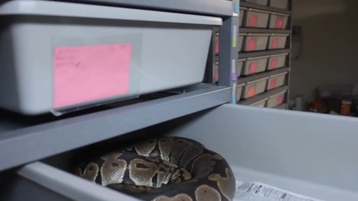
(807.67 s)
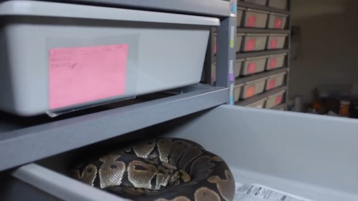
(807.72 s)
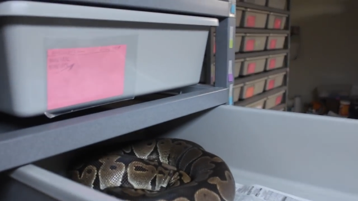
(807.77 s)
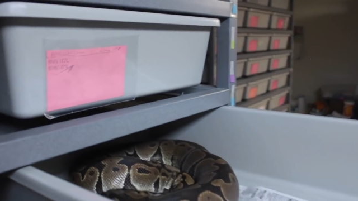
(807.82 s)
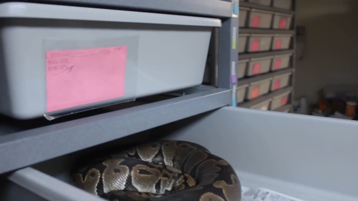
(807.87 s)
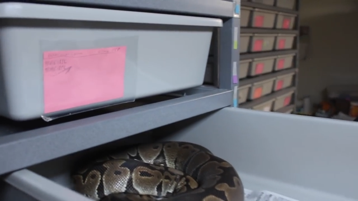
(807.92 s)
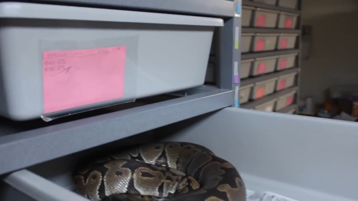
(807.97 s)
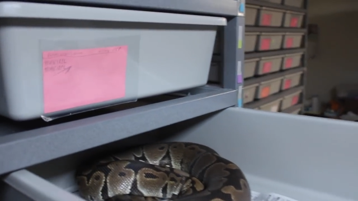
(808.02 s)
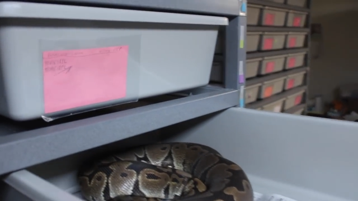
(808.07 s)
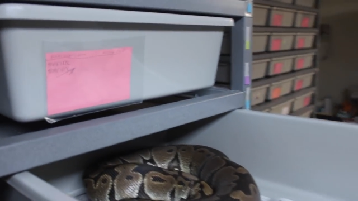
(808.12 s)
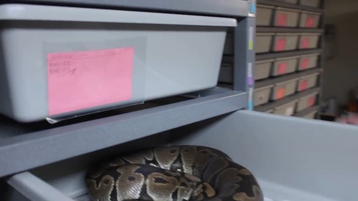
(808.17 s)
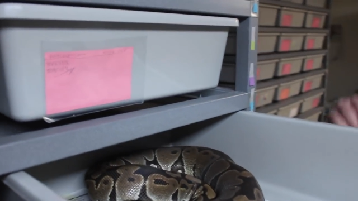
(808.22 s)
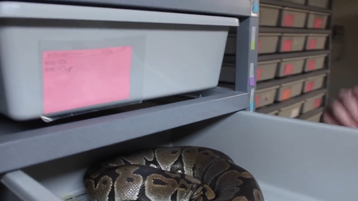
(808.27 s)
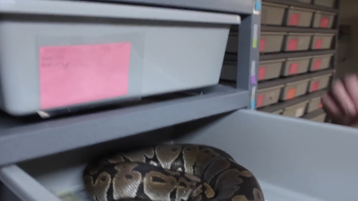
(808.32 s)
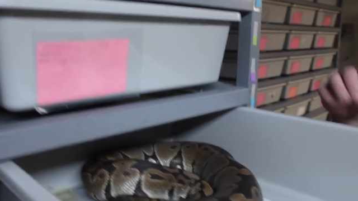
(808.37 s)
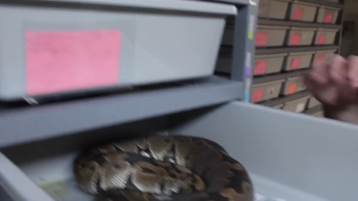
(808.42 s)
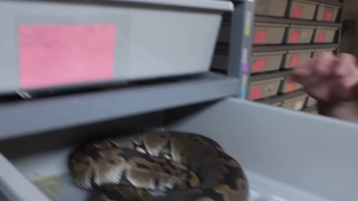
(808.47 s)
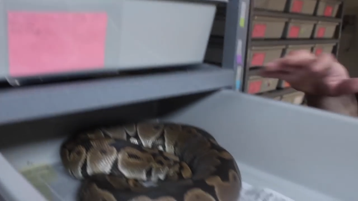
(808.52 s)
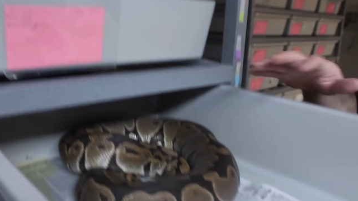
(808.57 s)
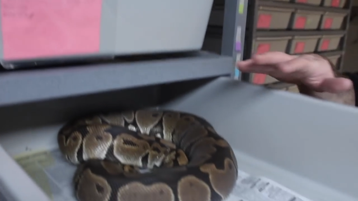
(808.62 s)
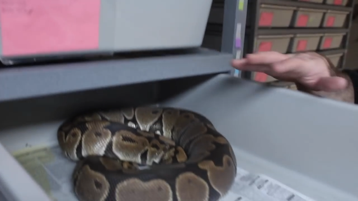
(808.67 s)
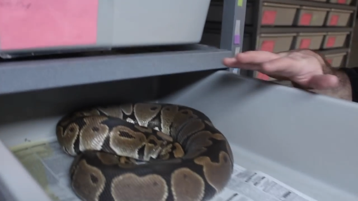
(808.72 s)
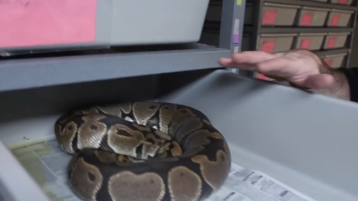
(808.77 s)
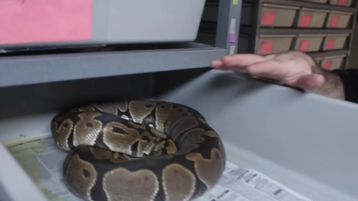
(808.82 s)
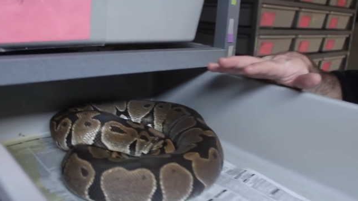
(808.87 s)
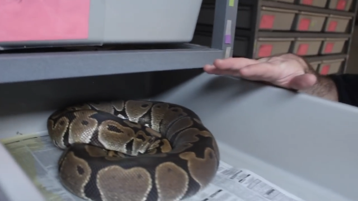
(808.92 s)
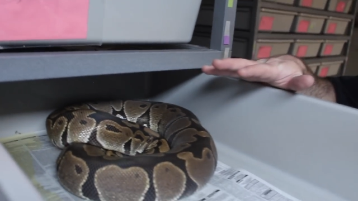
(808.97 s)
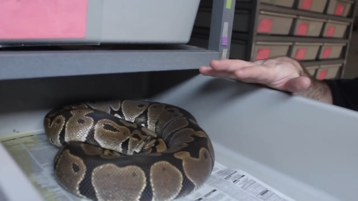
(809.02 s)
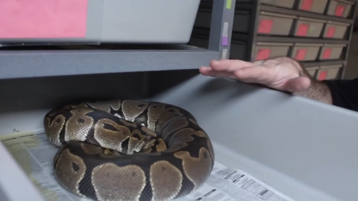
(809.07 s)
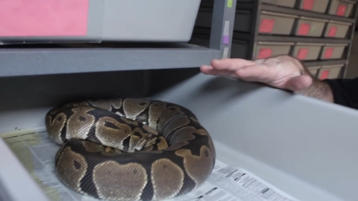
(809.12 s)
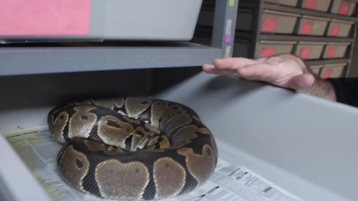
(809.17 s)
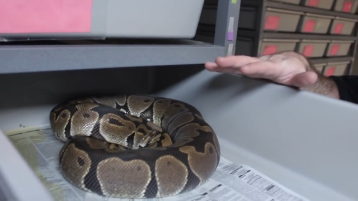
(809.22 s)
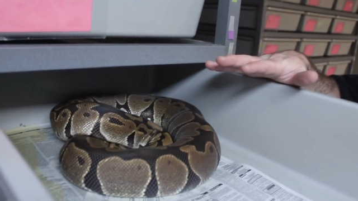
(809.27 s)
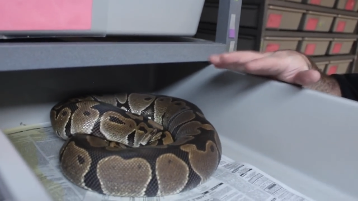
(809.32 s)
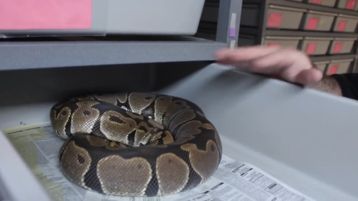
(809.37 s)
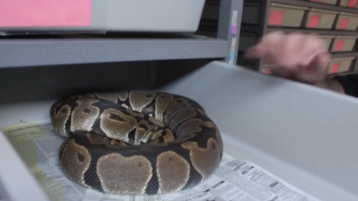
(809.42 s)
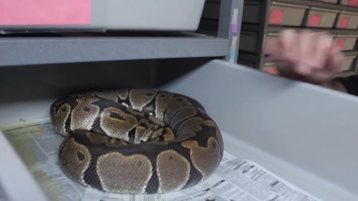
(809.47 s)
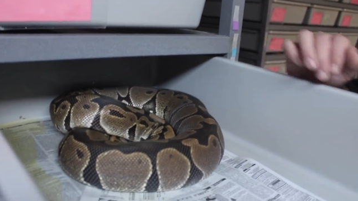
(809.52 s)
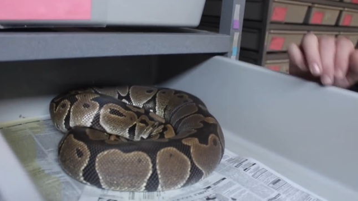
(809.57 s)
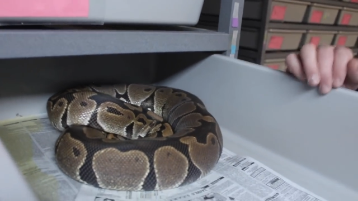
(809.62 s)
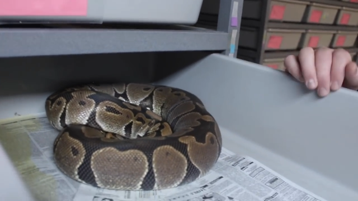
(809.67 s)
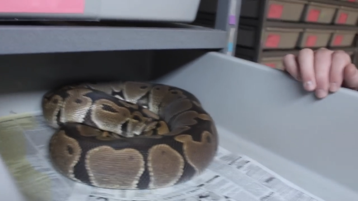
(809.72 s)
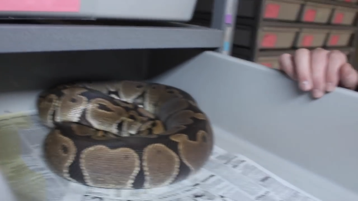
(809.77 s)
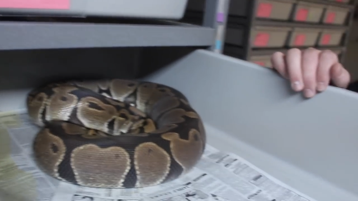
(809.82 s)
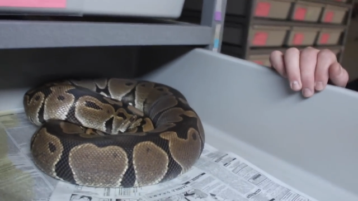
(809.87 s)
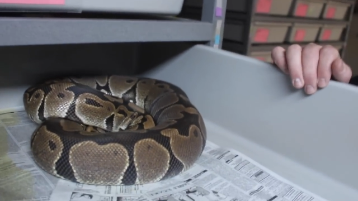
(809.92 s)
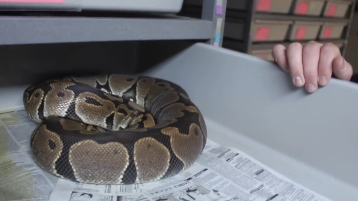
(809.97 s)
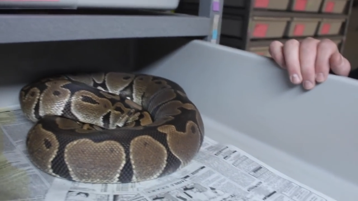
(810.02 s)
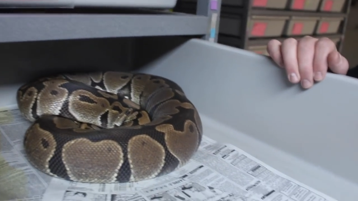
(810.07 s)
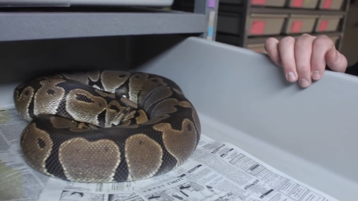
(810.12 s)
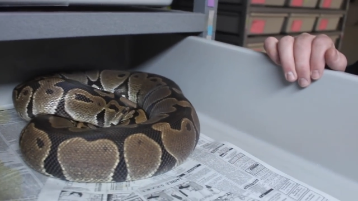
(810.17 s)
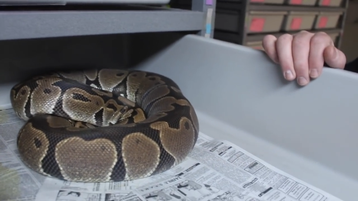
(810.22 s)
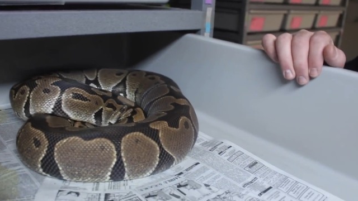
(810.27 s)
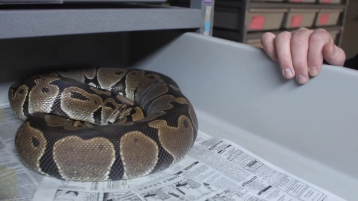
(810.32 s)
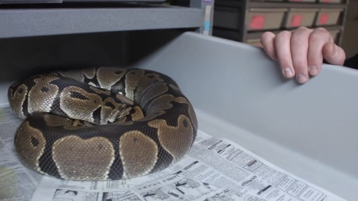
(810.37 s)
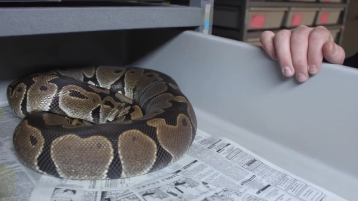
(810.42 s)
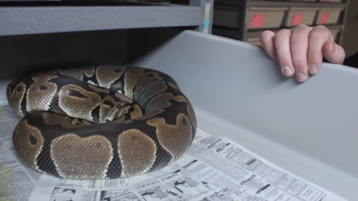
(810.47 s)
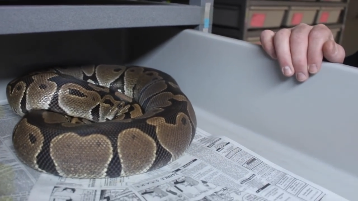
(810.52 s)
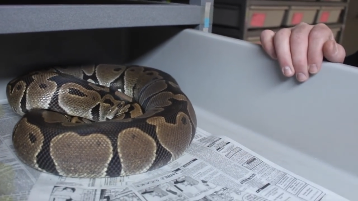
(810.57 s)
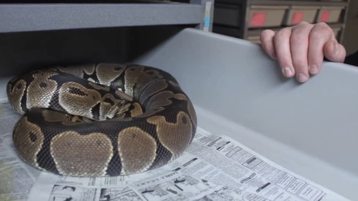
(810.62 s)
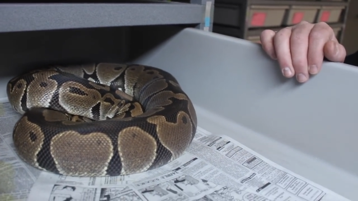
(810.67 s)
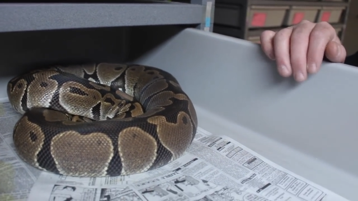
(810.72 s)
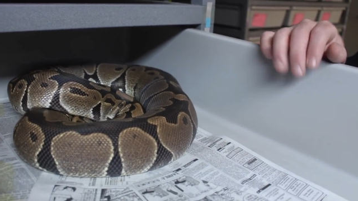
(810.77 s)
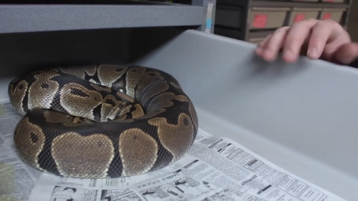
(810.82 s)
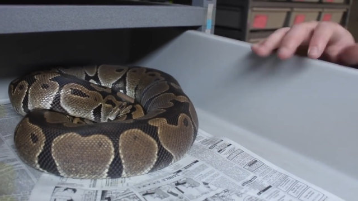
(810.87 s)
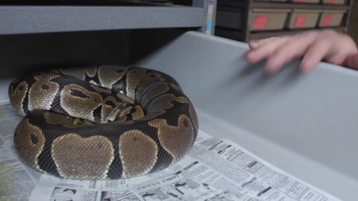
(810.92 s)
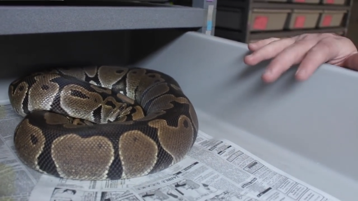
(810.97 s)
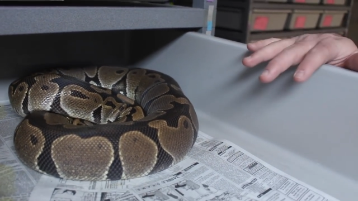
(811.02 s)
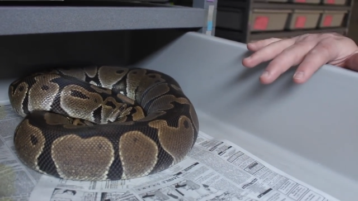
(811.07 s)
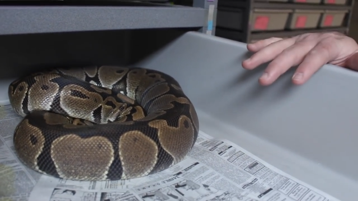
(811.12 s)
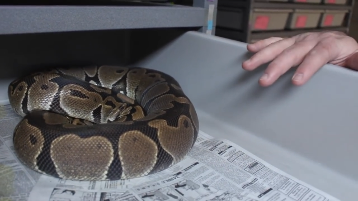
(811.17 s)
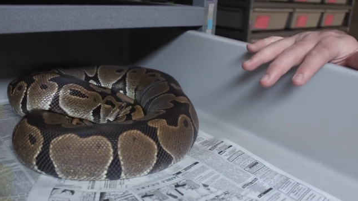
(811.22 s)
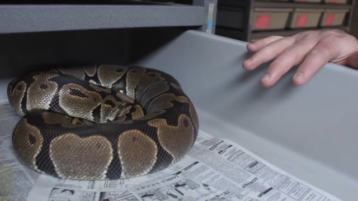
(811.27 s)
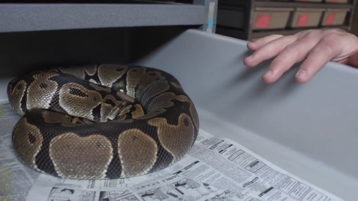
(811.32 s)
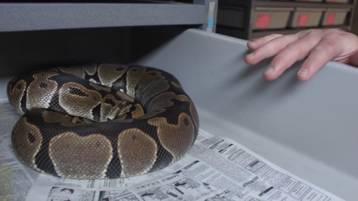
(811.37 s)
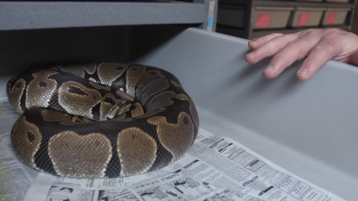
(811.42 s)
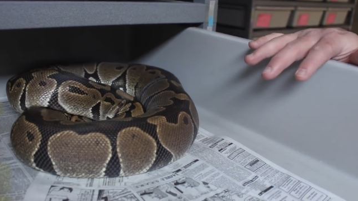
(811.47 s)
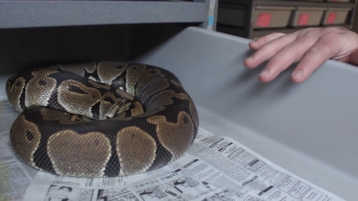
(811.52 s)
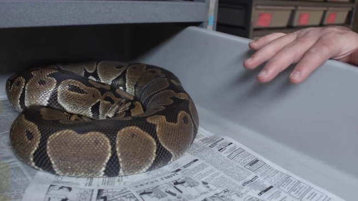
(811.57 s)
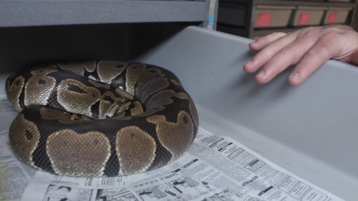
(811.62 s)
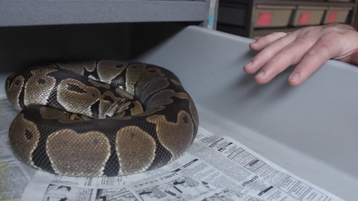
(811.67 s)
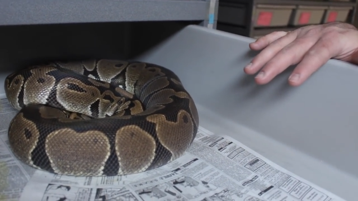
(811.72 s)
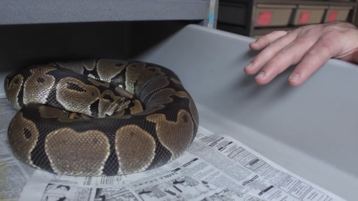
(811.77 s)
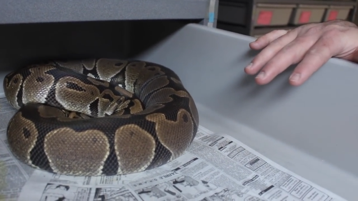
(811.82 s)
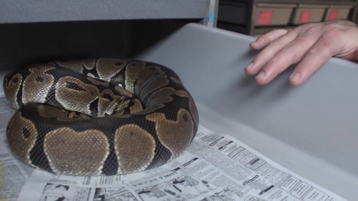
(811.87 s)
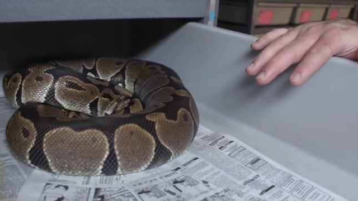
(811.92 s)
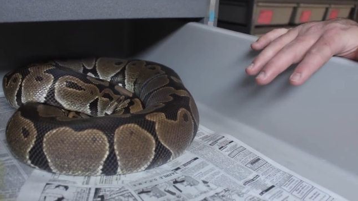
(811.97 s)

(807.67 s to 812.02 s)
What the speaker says: No face is visible, so there are no lips to read.